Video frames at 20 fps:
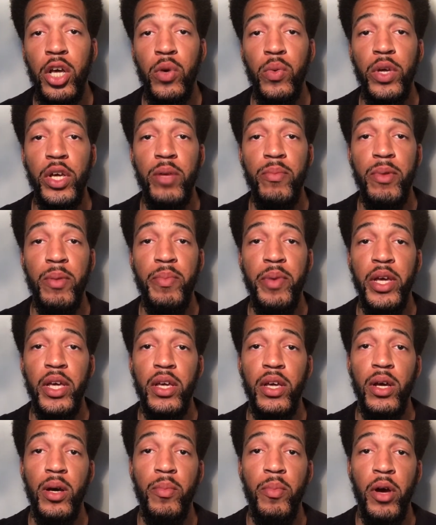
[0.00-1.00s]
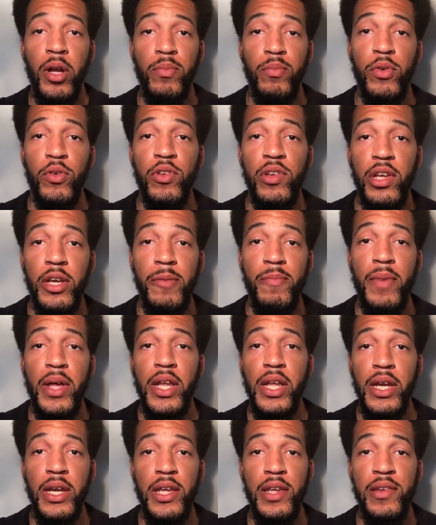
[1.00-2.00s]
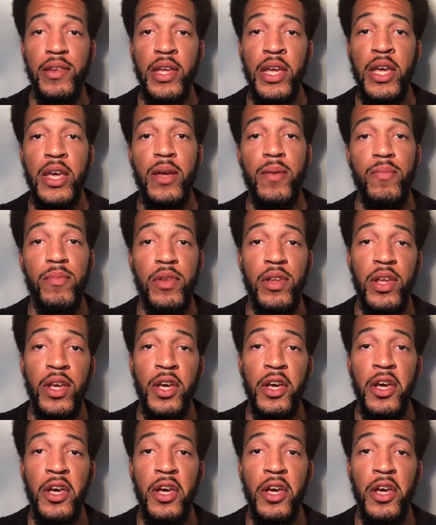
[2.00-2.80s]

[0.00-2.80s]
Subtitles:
we can be picking up on music, melodies, hymns.